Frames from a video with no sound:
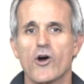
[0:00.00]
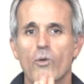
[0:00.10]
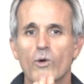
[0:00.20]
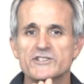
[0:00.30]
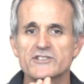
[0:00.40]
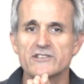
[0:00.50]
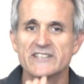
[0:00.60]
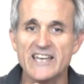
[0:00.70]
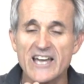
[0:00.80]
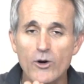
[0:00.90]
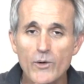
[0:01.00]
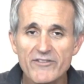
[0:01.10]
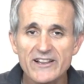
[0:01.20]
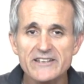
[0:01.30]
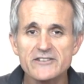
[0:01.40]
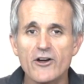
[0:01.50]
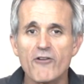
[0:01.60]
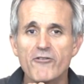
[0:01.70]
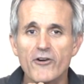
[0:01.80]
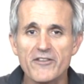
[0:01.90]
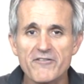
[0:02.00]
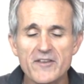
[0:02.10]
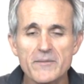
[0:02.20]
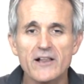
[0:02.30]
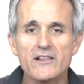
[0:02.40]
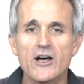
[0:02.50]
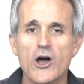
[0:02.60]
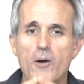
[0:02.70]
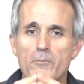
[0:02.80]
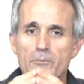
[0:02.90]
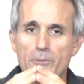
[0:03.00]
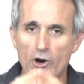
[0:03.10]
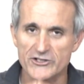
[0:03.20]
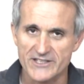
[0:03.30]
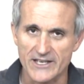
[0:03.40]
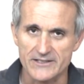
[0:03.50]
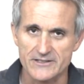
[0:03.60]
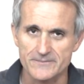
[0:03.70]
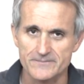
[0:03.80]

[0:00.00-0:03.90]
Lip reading: what's the equivalent for the female prostate.